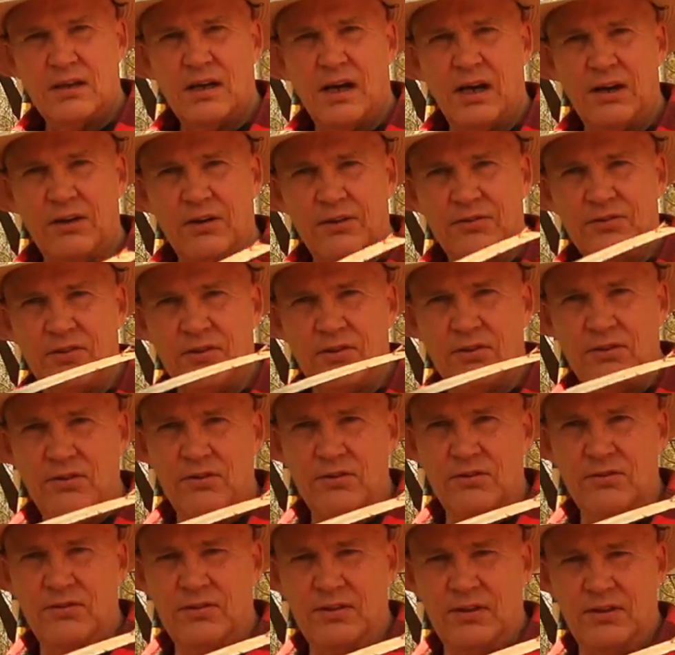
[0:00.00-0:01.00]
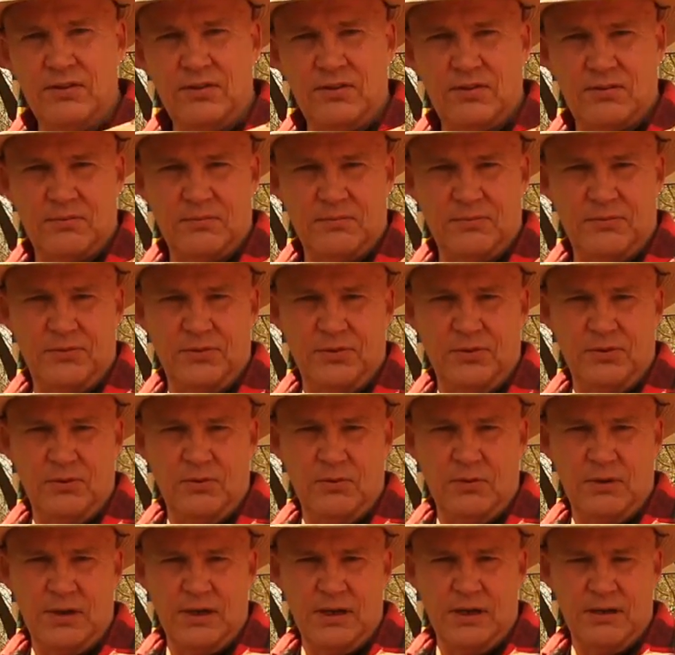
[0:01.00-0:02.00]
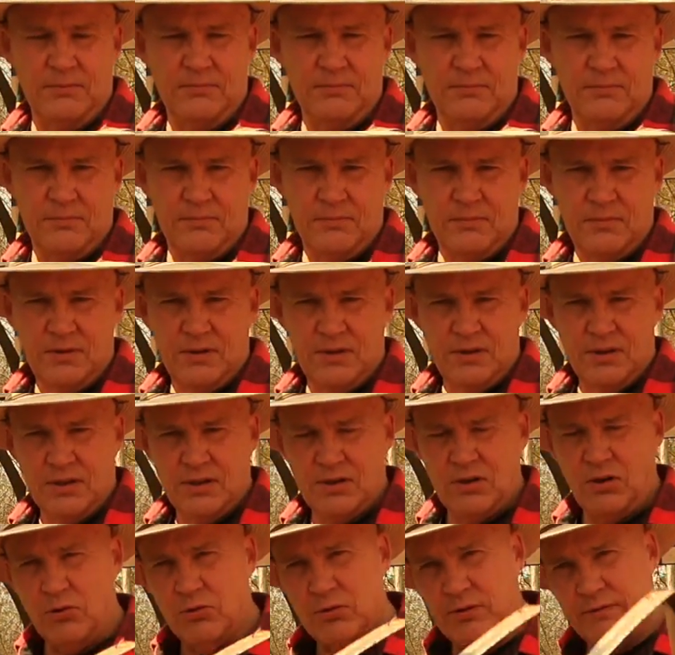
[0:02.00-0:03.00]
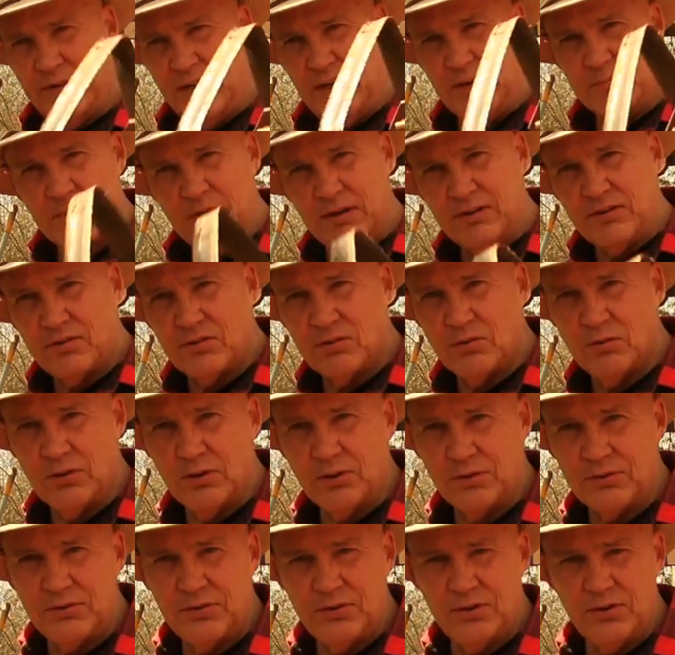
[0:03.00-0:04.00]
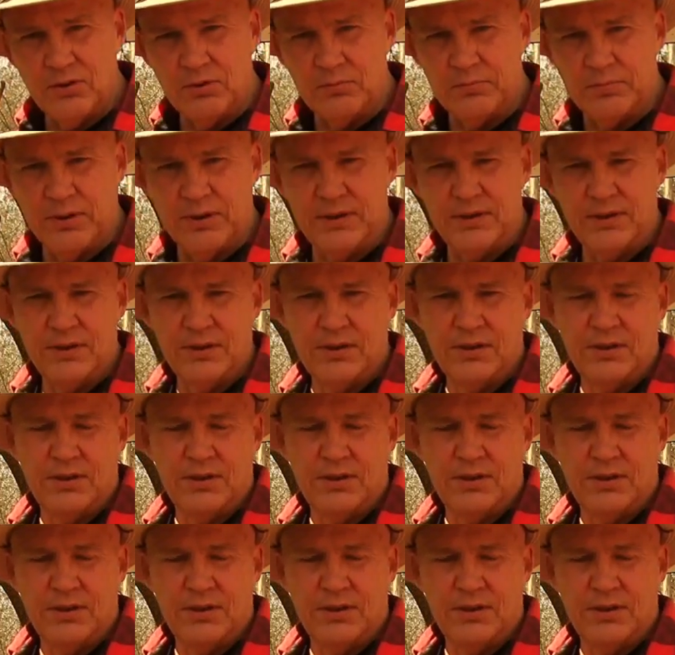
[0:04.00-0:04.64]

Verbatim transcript: I also use this to cultivate my soil too, but